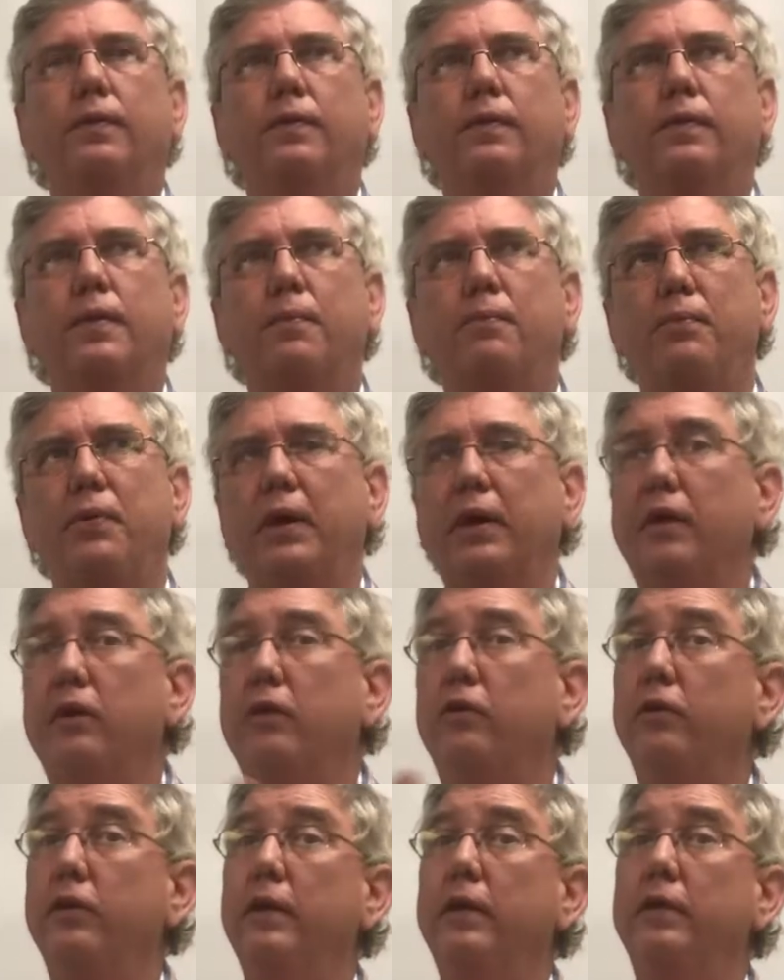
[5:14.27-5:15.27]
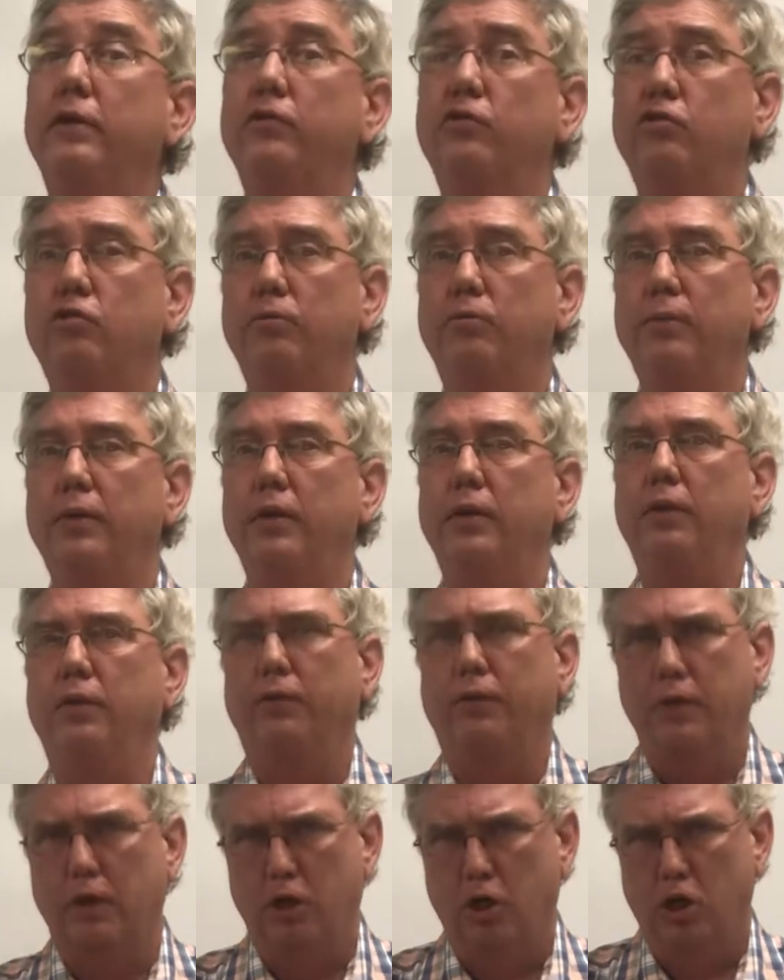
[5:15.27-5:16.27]
the bigger the instrument,
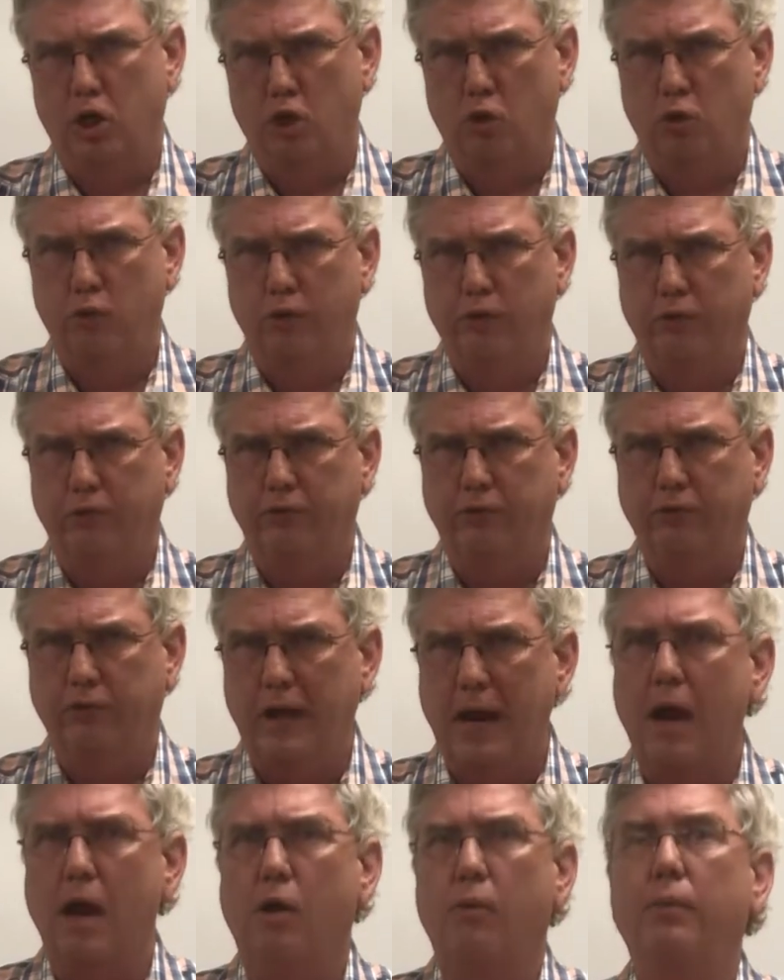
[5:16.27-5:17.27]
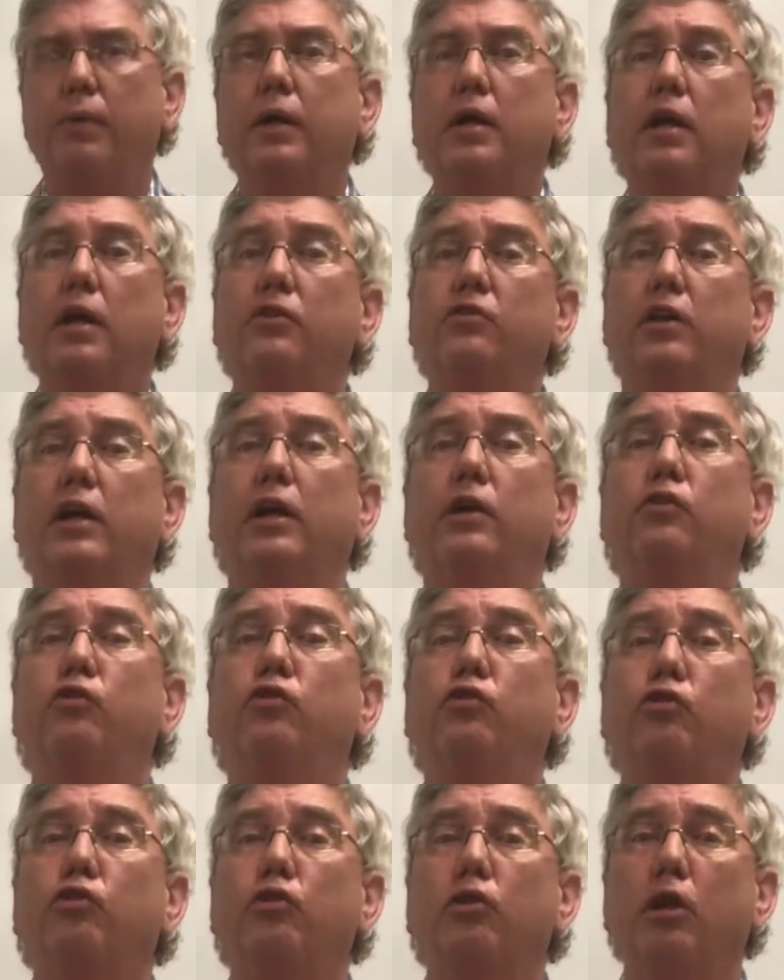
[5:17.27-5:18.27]
the lower the sound, because it has
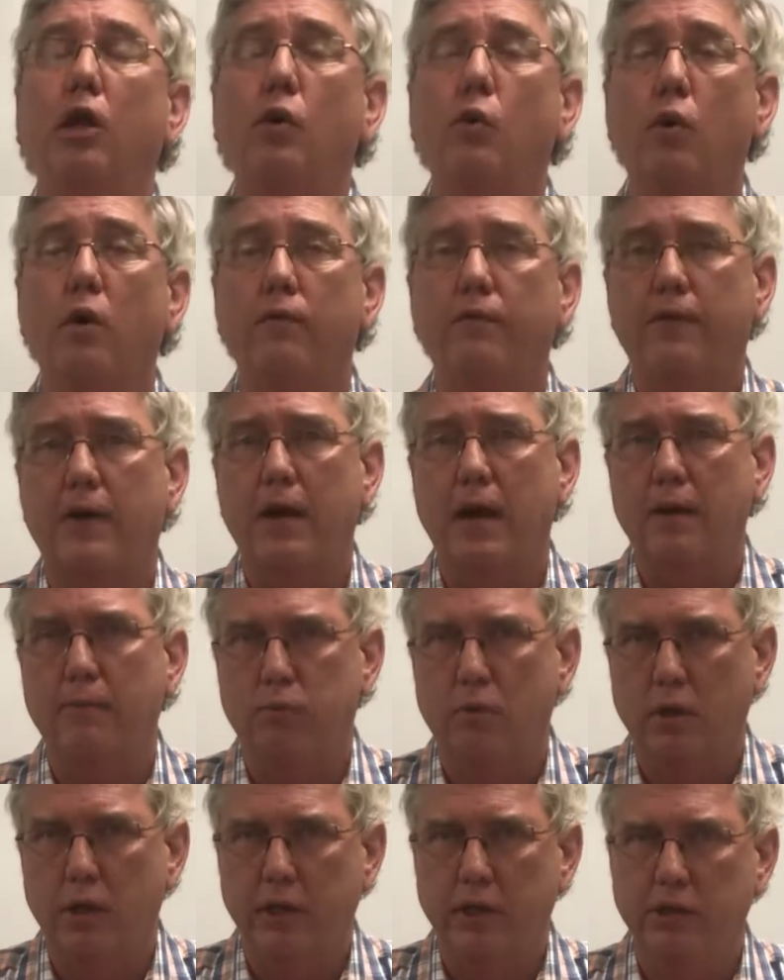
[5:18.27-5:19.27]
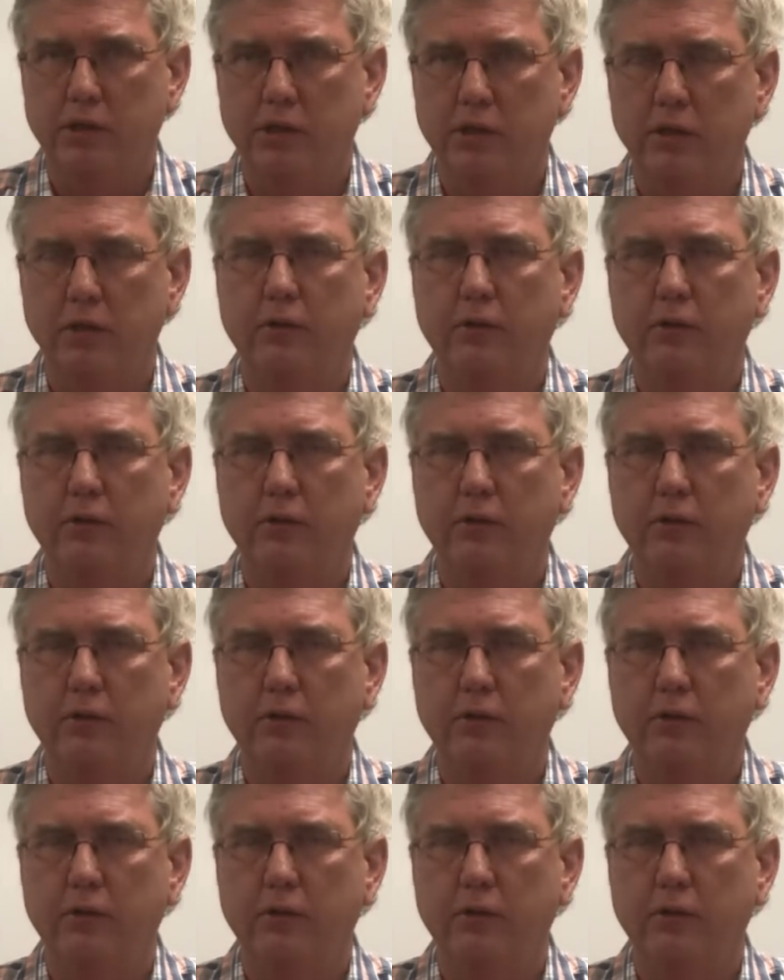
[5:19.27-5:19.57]
slower vibrations.